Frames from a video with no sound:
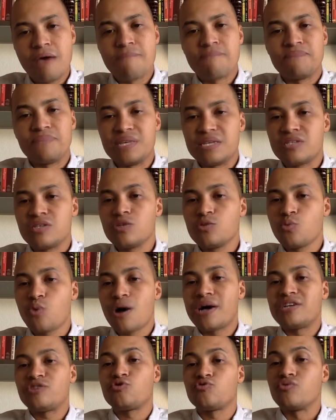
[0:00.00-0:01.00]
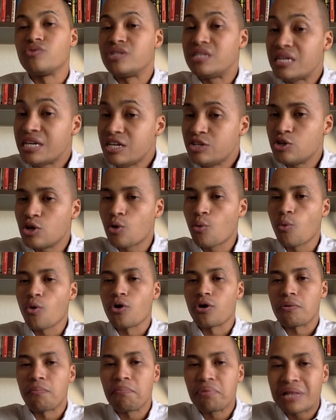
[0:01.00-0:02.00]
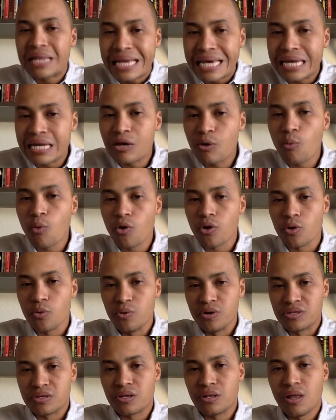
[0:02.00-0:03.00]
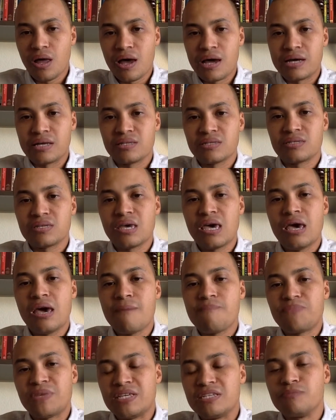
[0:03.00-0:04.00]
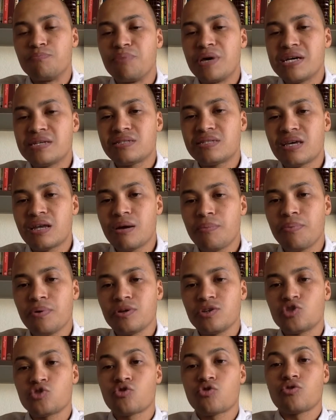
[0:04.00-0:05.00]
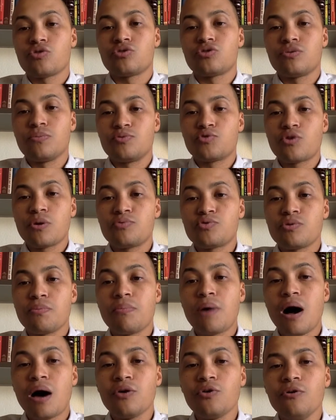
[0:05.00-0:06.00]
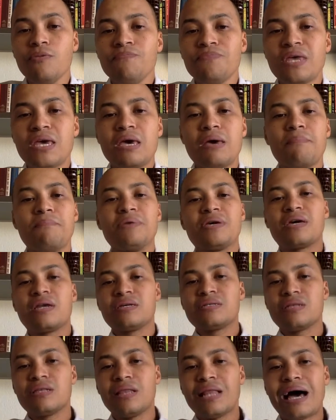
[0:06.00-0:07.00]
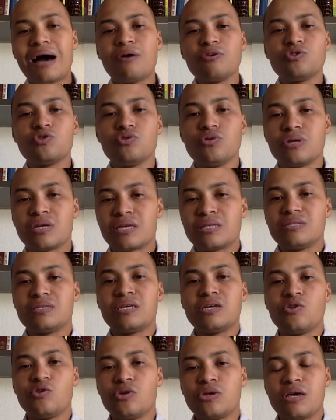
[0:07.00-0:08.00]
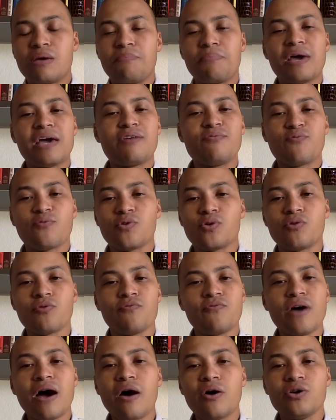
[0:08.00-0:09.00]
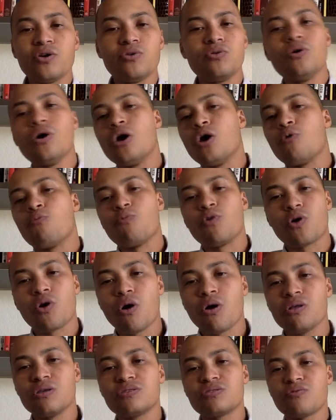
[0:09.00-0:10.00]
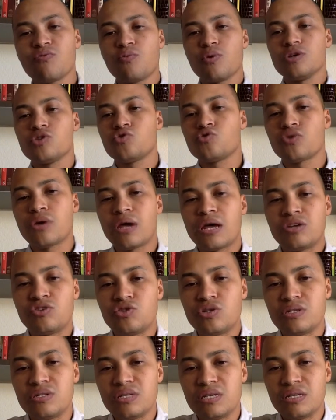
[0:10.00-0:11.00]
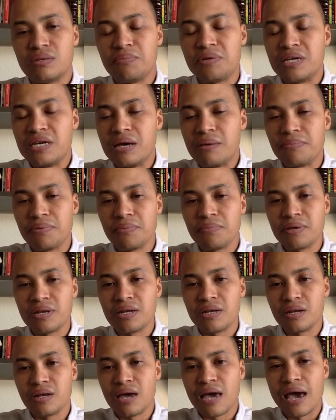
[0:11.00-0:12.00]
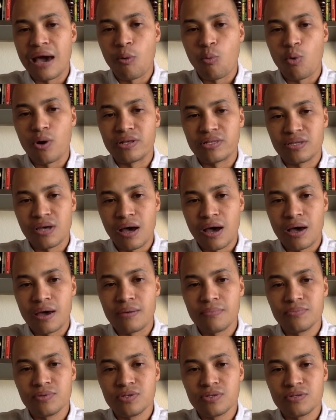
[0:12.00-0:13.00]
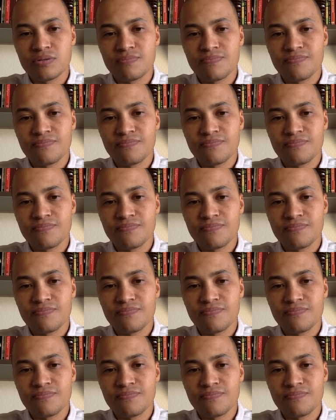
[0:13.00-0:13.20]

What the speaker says: This is why strategic work, planning work with clients, is best set up on a subscription model because it allows you to continue to get paid for your value regardless of what strategies need to be implemented at what times.